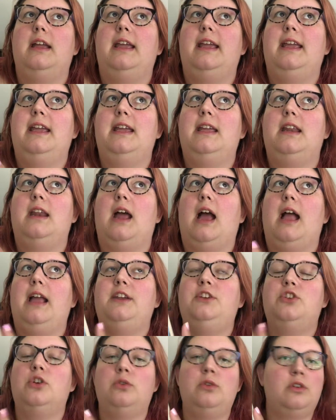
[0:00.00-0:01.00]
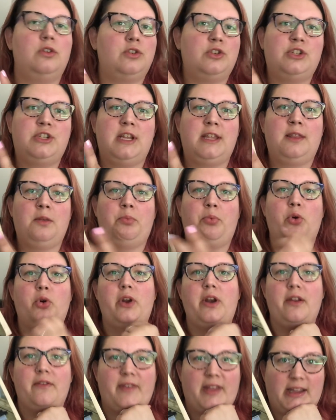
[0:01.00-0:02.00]
It, I don't understand the
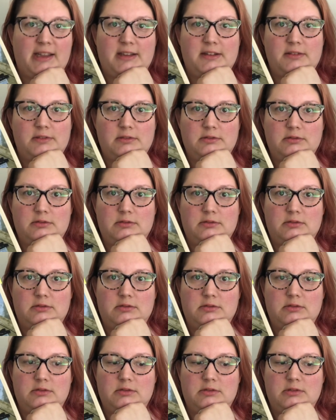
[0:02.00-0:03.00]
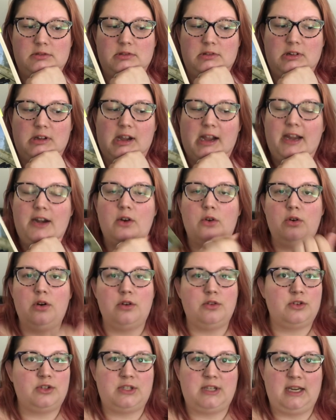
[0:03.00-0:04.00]
point of it. I don't
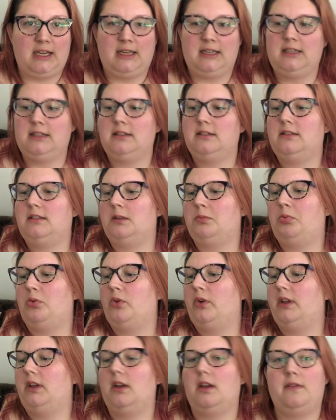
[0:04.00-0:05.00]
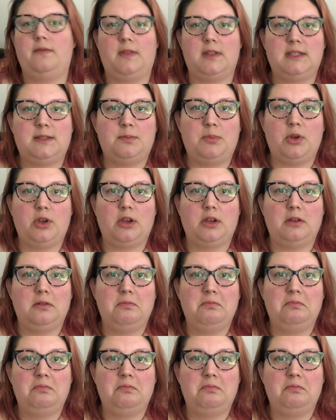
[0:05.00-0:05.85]
understand the point of this book.